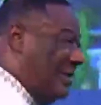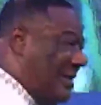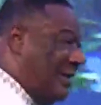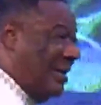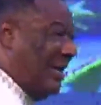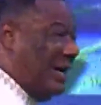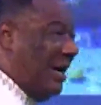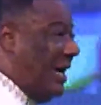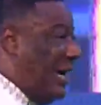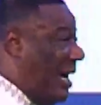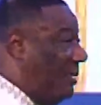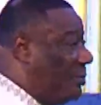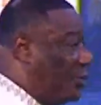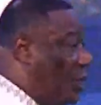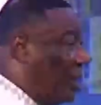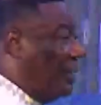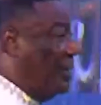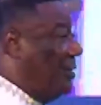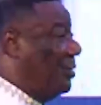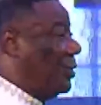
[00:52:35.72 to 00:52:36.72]
And I'm
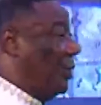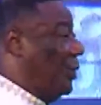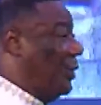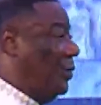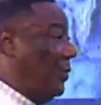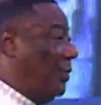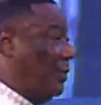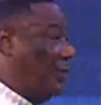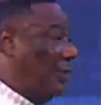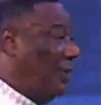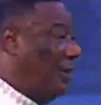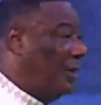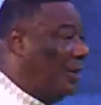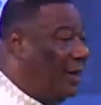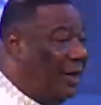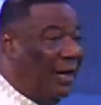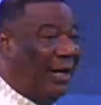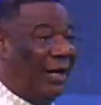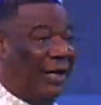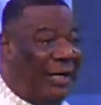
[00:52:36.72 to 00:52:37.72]
talking to you.
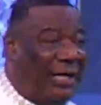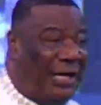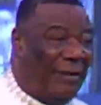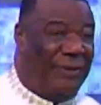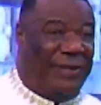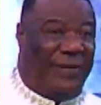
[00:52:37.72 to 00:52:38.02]
Hear me.